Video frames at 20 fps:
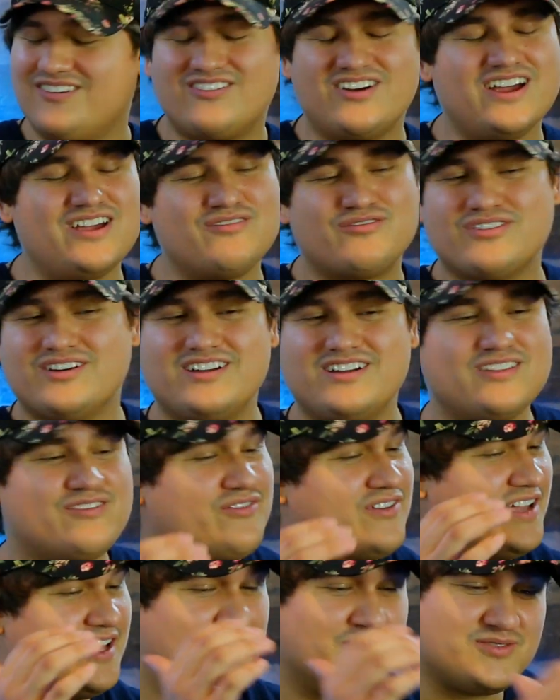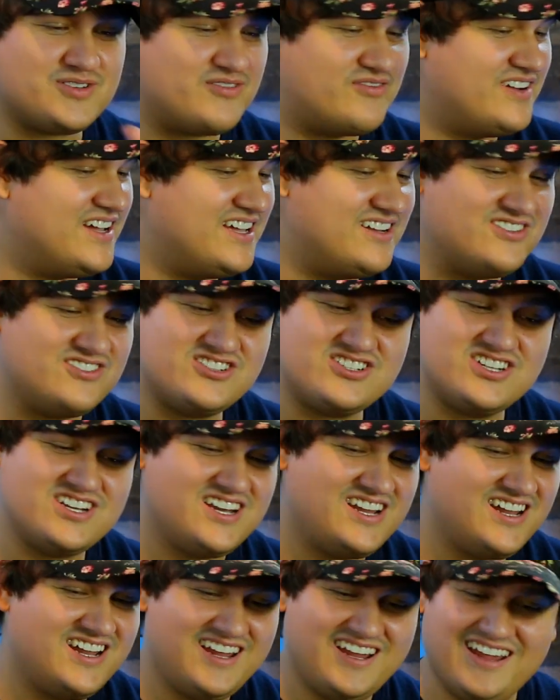right in front of the Phantom's Revenge. Doing the
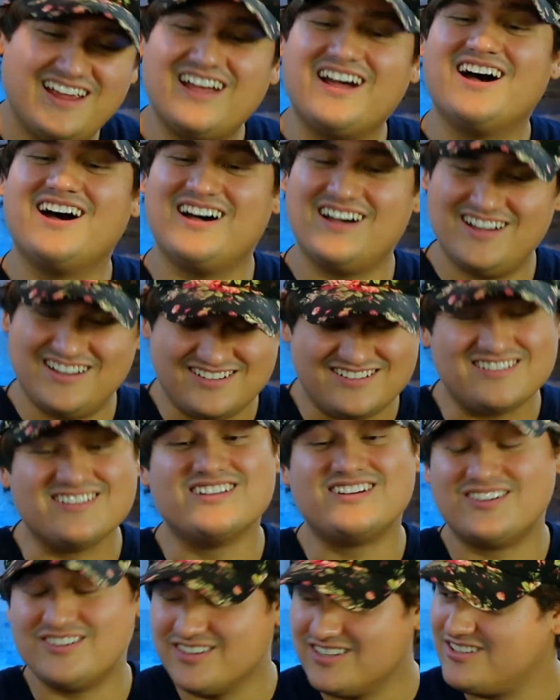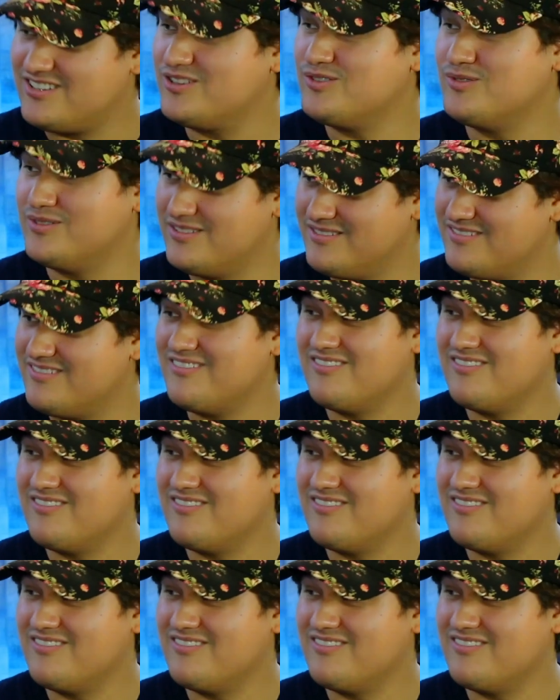most. Uh huh. Literally doing